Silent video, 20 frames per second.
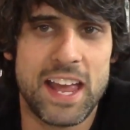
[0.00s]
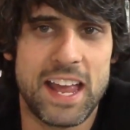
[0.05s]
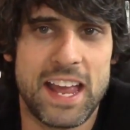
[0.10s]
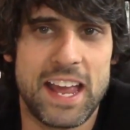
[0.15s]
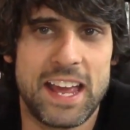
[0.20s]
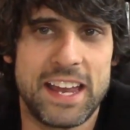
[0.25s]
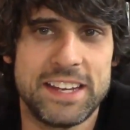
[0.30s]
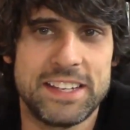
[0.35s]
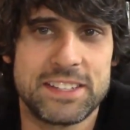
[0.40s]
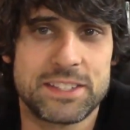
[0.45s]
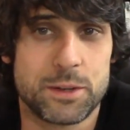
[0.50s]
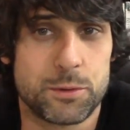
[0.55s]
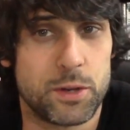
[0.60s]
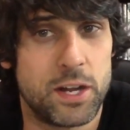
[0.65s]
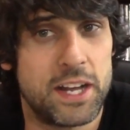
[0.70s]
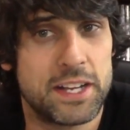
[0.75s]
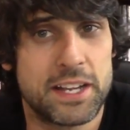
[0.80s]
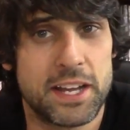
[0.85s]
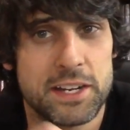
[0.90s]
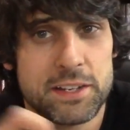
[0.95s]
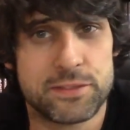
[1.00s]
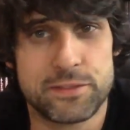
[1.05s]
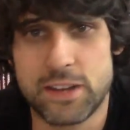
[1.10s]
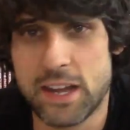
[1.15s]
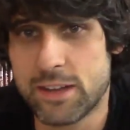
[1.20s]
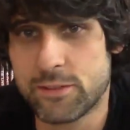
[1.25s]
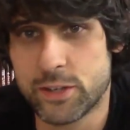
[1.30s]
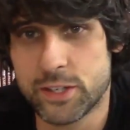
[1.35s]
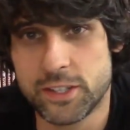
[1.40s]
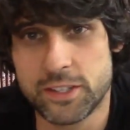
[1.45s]
and he's like, "Well, I got a
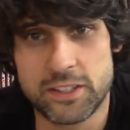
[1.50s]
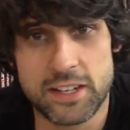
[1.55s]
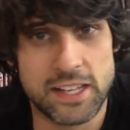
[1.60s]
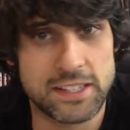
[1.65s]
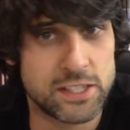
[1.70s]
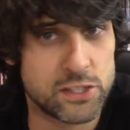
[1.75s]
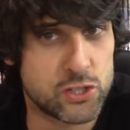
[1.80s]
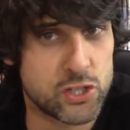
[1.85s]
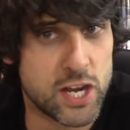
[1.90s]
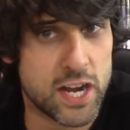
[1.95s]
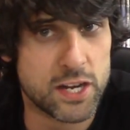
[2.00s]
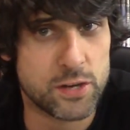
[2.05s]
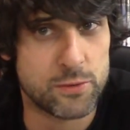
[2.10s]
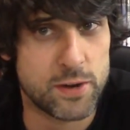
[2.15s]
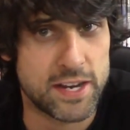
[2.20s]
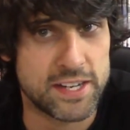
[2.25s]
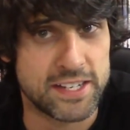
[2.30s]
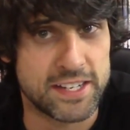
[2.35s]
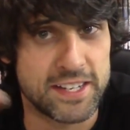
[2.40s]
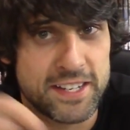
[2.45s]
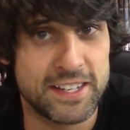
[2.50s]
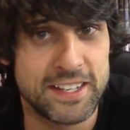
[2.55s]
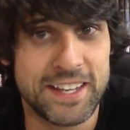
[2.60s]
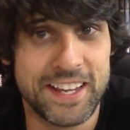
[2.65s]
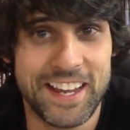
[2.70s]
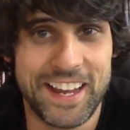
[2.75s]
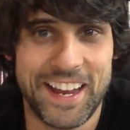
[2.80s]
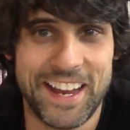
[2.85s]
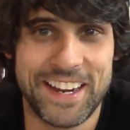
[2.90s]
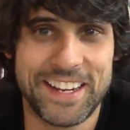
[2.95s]
five hundred dollar check right here,"
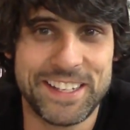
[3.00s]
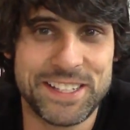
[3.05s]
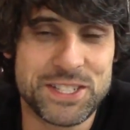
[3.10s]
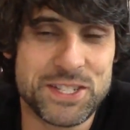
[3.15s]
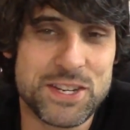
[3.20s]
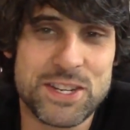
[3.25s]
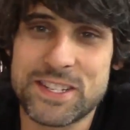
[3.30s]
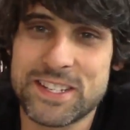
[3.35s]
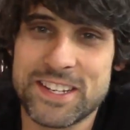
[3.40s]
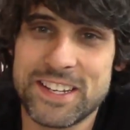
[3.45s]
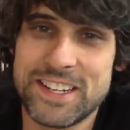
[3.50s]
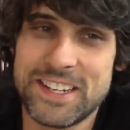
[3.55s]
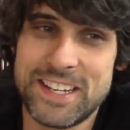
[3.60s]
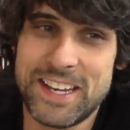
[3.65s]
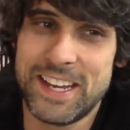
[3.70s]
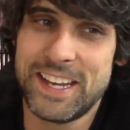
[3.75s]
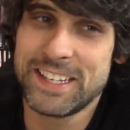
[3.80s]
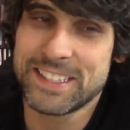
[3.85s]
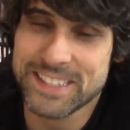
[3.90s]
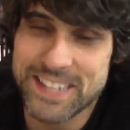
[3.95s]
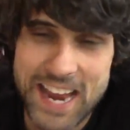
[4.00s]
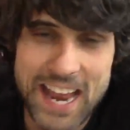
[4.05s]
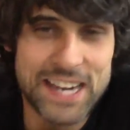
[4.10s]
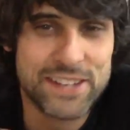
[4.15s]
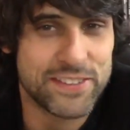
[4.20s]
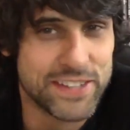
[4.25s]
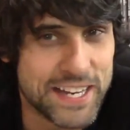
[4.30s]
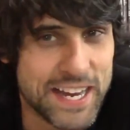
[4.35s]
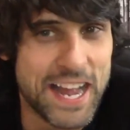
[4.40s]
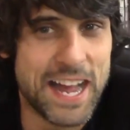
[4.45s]
and he's just he's
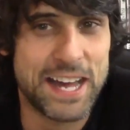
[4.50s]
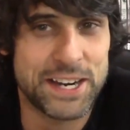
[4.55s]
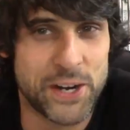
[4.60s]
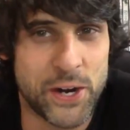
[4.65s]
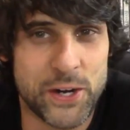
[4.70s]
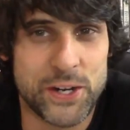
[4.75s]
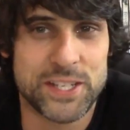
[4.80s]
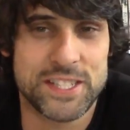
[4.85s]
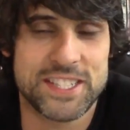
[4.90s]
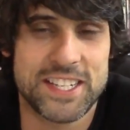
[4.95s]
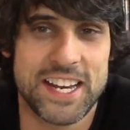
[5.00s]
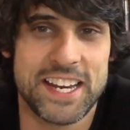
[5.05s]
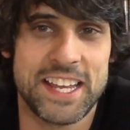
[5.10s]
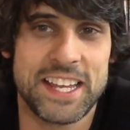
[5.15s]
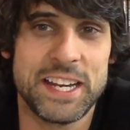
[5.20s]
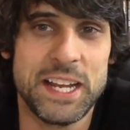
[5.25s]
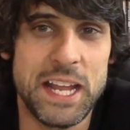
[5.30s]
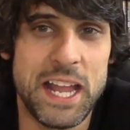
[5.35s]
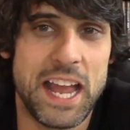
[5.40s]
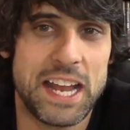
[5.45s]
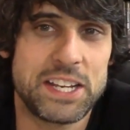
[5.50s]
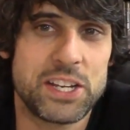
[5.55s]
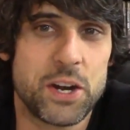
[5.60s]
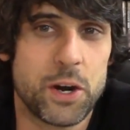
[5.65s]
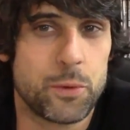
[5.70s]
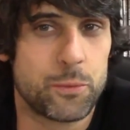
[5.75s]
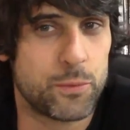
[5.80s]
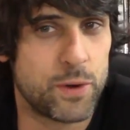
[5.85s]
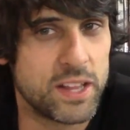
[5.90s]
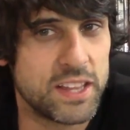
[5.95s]
kind of a con artist in it, and you
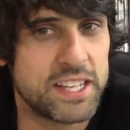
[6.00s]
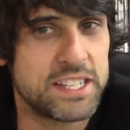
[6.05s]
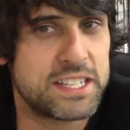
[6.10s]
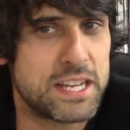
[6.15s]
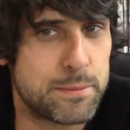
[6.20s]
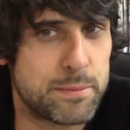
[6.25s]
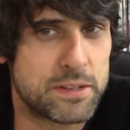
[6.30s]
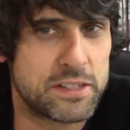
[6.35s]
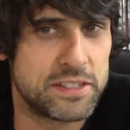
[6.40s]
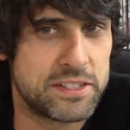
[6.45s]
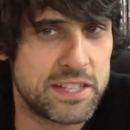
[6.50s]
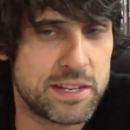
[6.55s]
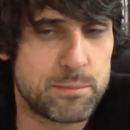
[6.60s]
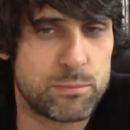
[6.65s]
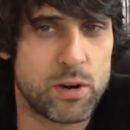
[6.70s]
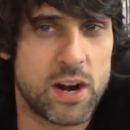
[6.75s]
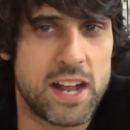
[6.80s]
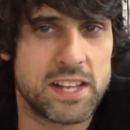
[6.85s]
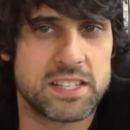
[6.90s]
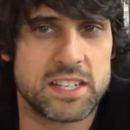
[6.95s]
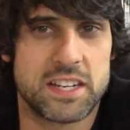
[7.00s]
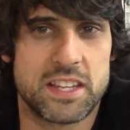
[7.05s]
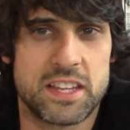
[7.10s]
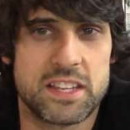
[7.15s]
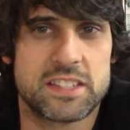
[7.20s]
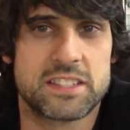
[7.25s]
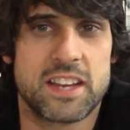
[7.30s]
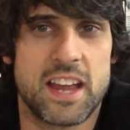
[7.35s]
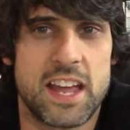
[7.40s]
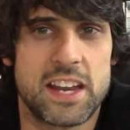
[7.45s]
don't really typically see see Bronson in
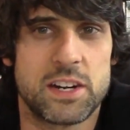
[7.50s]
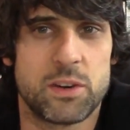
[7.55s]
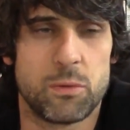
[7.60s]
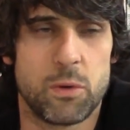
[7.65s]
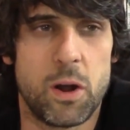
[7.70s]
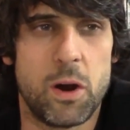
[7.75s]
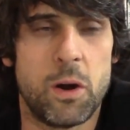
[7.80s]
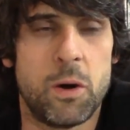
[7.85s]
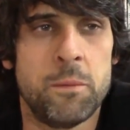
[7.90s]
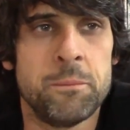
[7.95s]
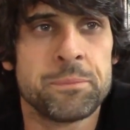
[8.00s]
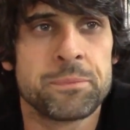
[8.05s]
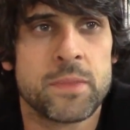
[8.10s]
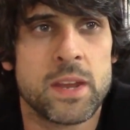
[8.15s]
this kind of role.